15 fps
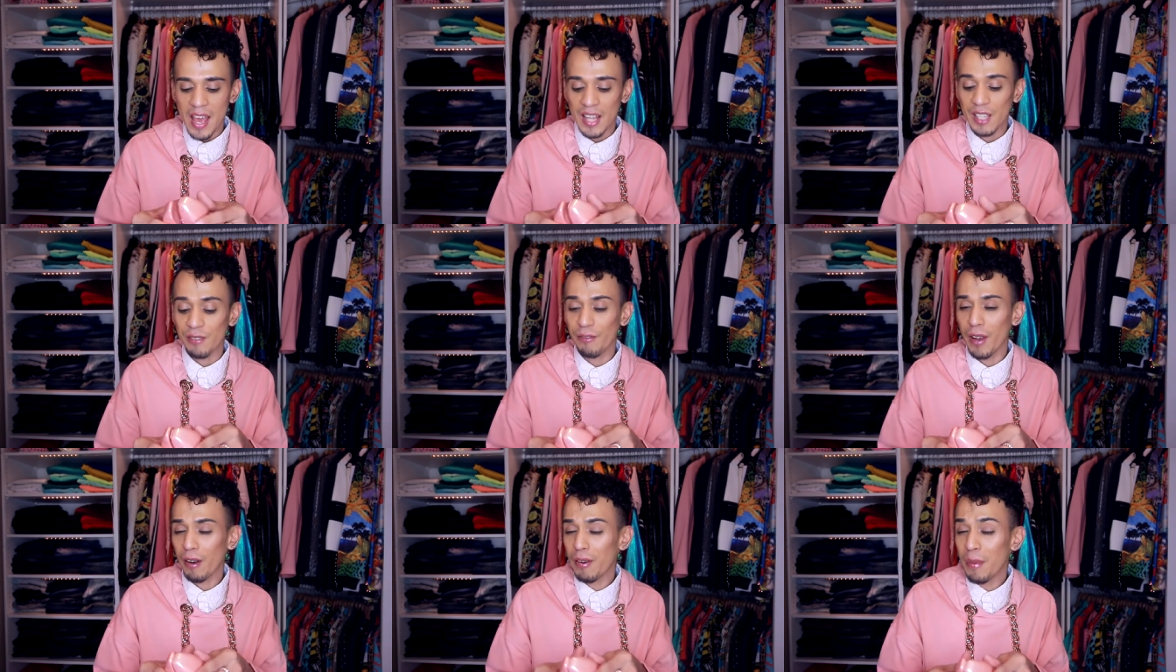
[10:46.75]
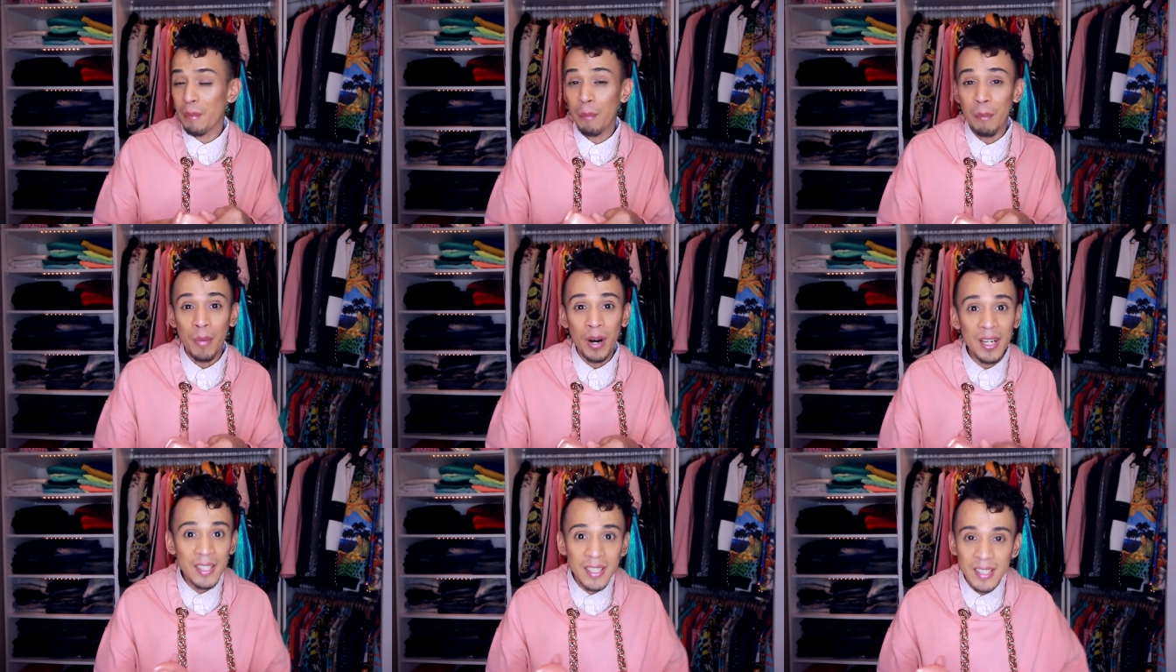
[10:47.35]
It's very
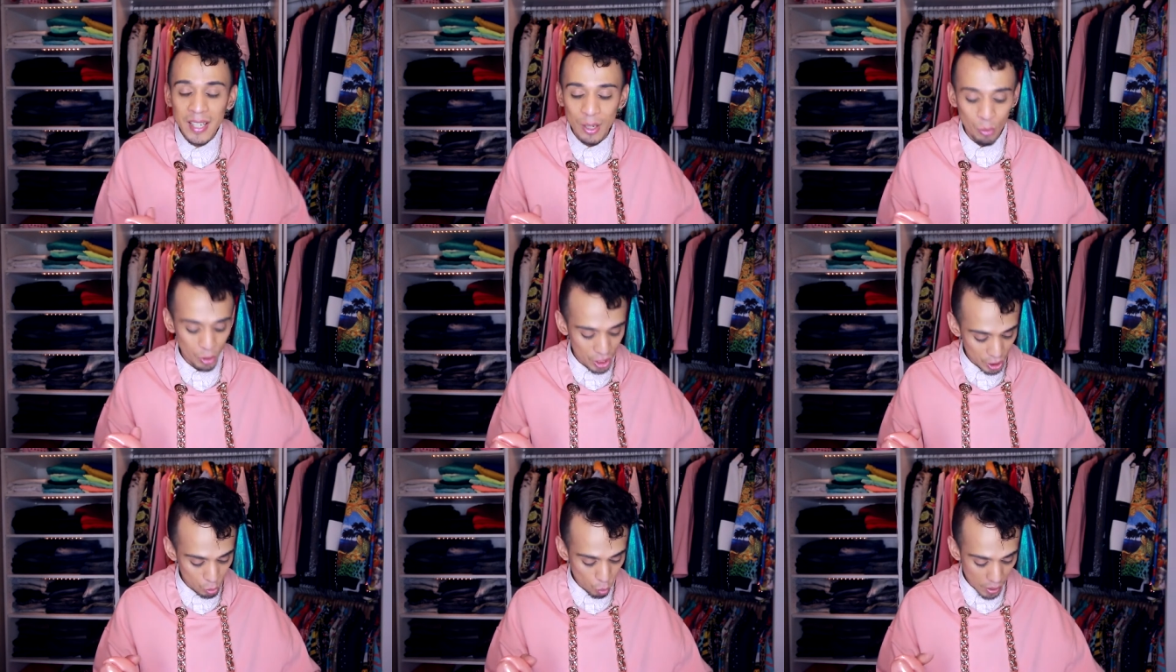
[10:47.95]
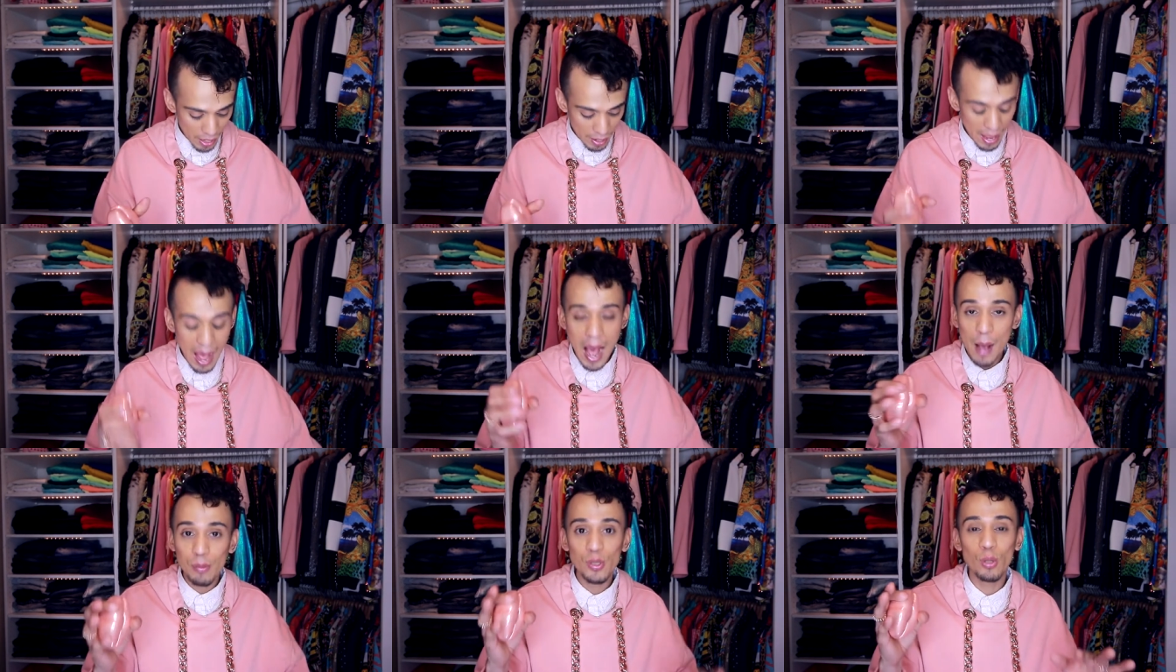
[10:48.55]
musky, which is what I
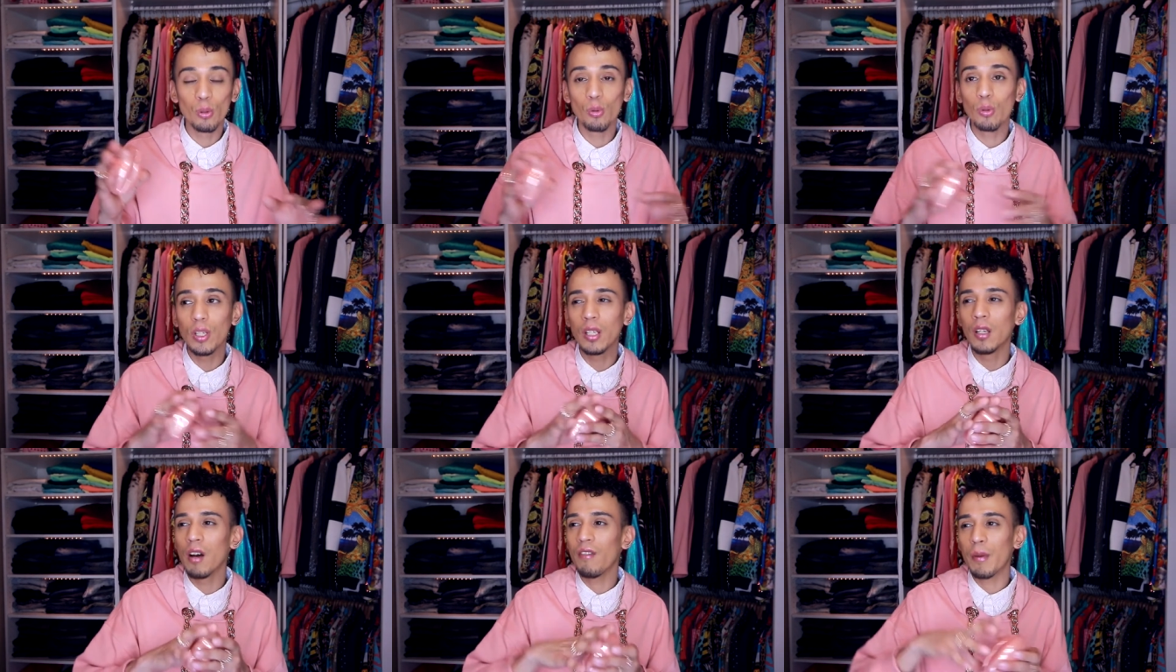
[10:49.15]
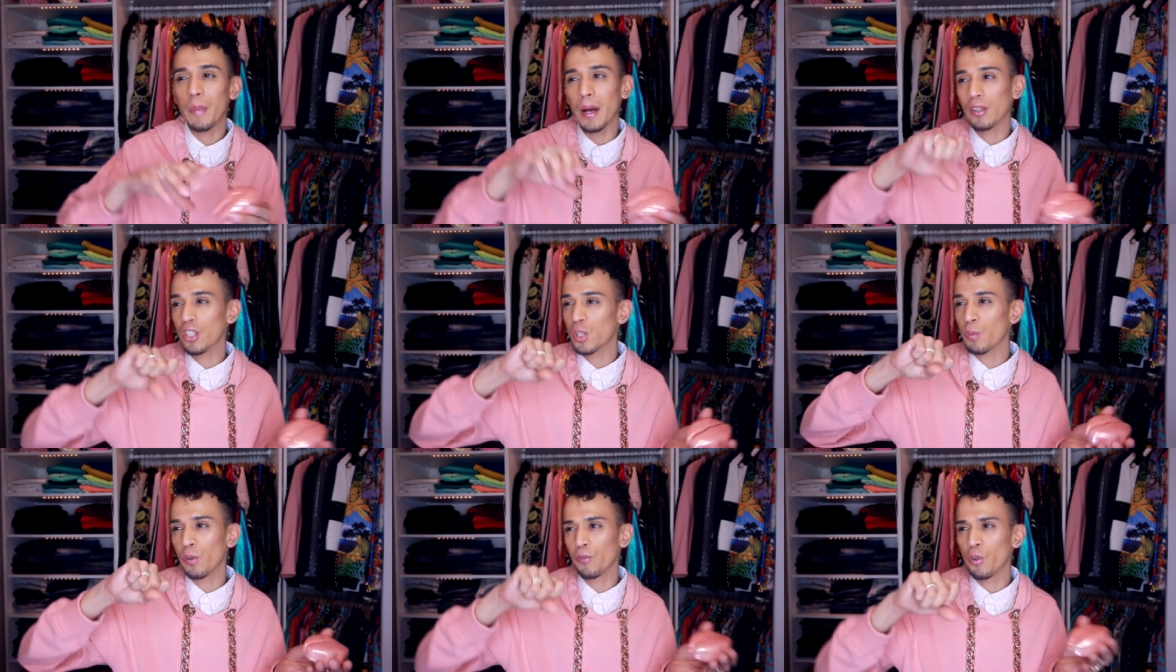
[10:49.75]
absolutely love about
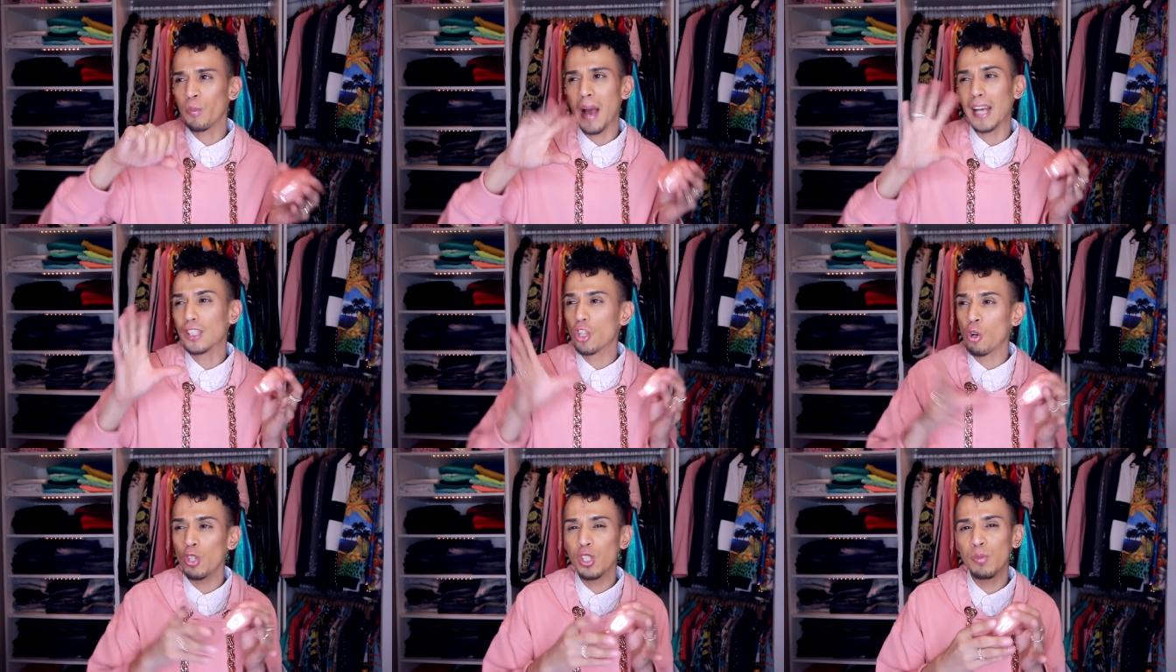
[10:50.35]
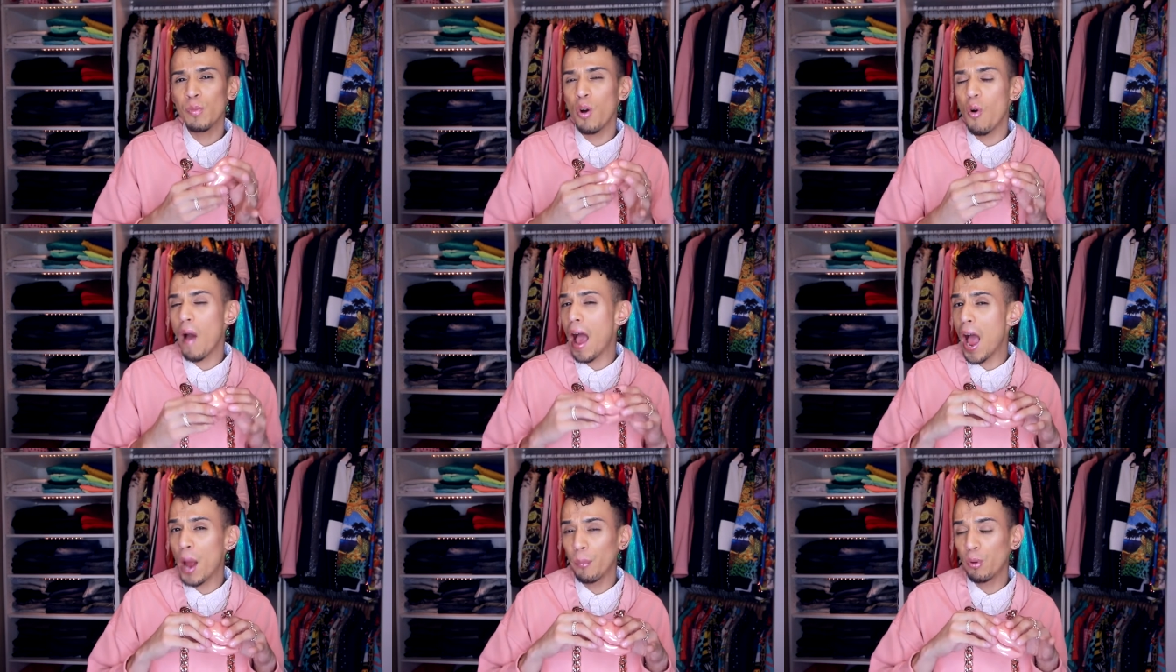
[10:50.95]
this perfume. I don't smell
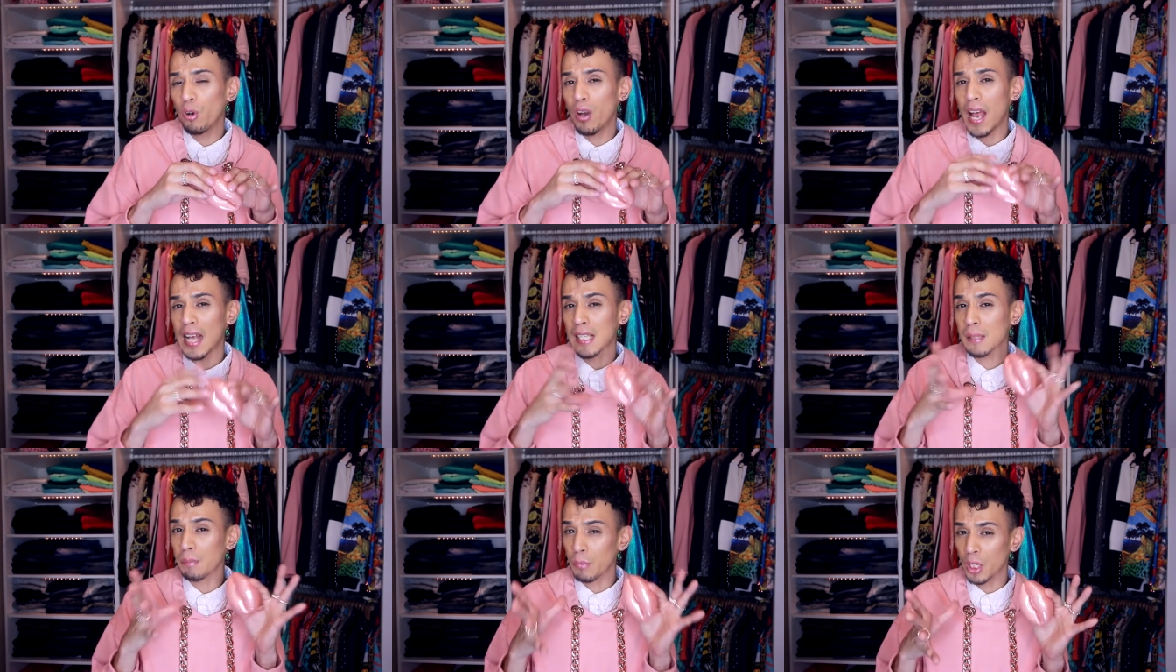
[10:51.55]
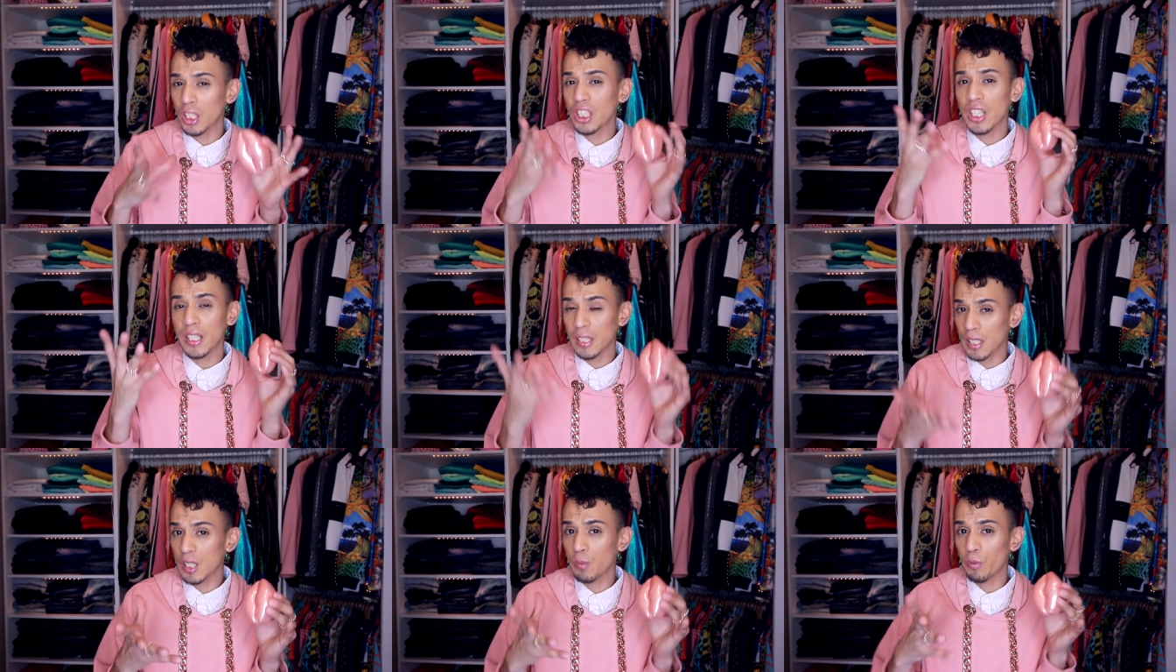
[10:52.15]
amber as much
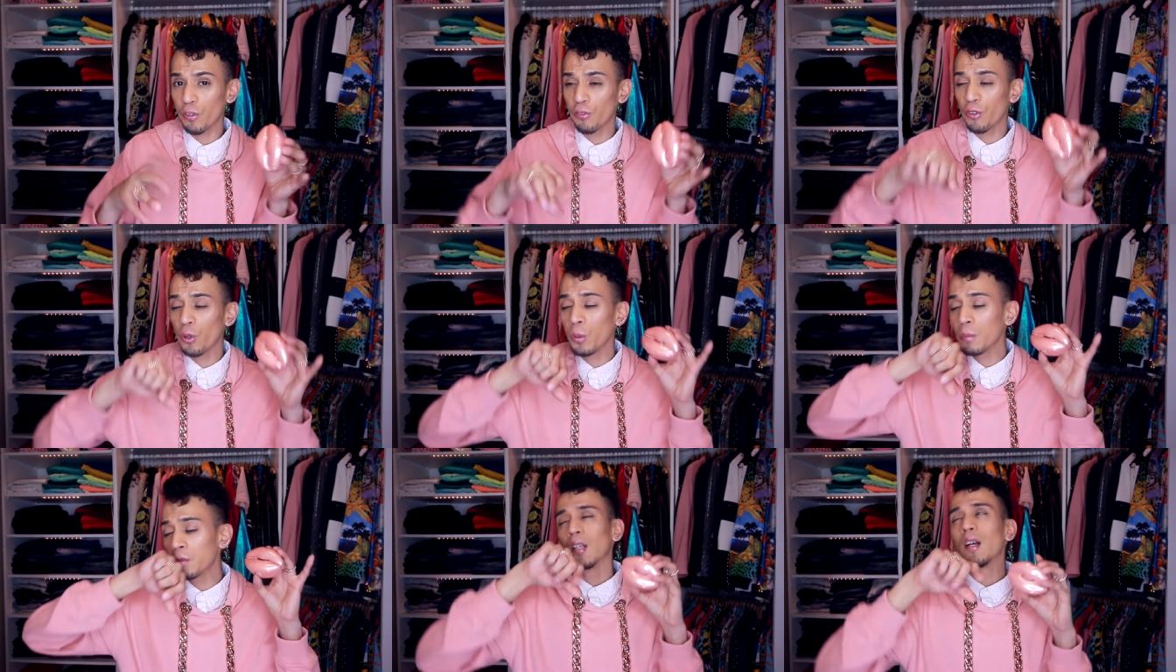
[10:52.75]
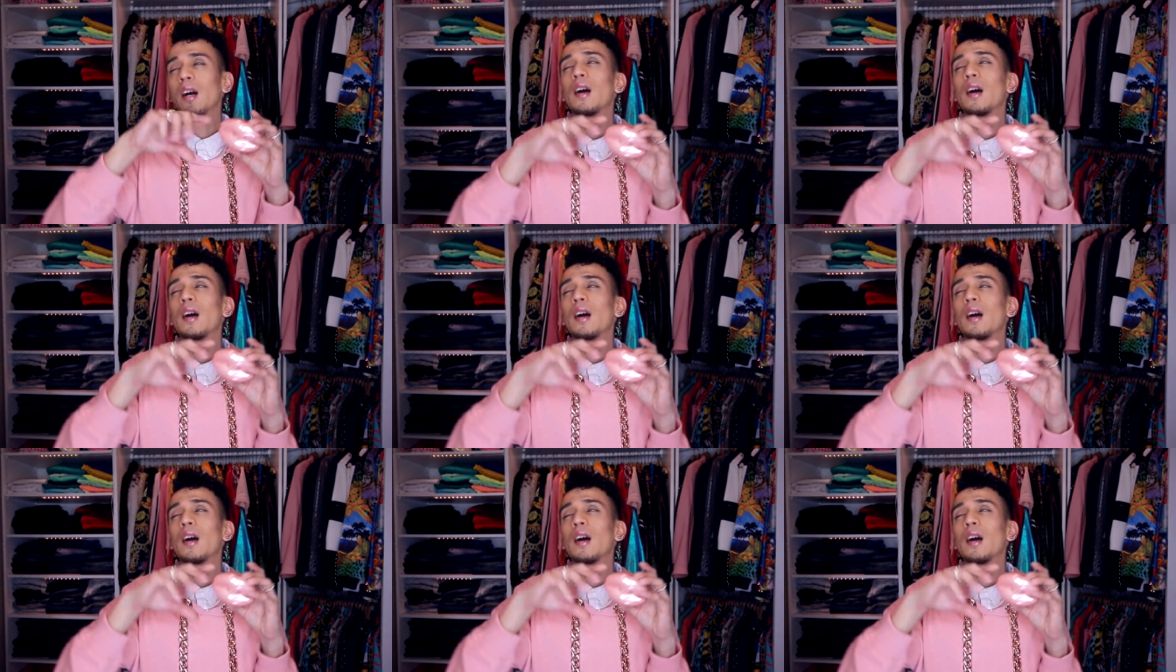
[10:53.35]
in this perfume,